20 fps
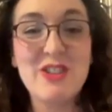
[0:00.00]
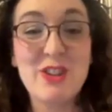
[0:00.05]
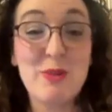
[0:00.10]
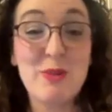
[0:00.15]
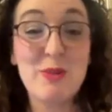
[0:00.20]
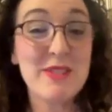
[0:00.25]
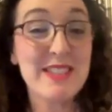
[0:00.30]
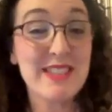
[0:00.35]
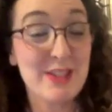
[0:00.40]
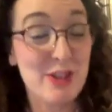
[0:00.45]
She
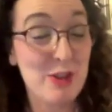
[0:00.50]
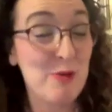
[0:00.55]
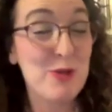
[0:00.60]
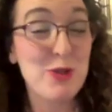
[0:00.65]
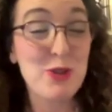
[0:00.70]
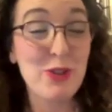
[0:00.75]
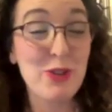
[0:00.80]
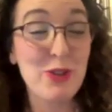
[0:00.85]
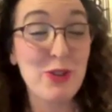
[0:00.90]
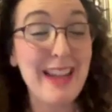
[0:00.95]
was
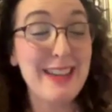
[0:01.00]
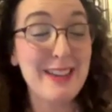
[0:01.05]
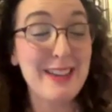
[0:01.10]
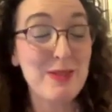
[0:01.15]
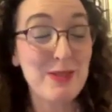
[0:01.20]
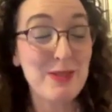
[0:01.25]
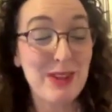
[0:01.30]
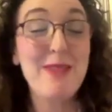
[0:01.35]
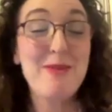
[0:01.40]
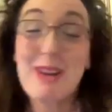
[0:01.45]
your
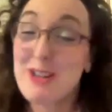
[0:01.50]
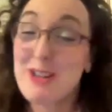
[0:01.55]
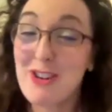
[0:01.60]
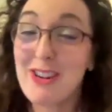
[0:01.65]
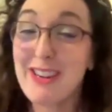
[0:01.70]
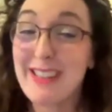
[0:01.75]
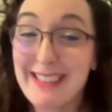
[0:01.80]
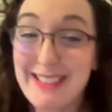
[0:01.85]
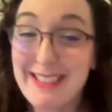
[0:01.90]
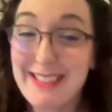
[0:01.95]
gateway
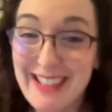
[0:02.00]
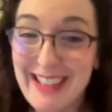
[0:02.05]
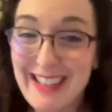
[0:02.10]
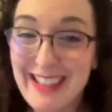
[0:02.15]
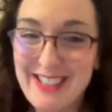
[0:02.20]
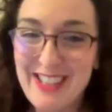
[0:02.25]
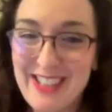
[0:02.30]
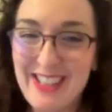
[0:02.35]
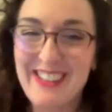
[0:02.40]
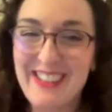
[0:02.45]
drug into
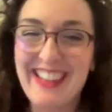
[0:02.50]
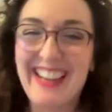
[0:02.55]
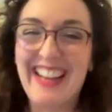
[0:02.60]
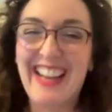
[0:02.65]
country.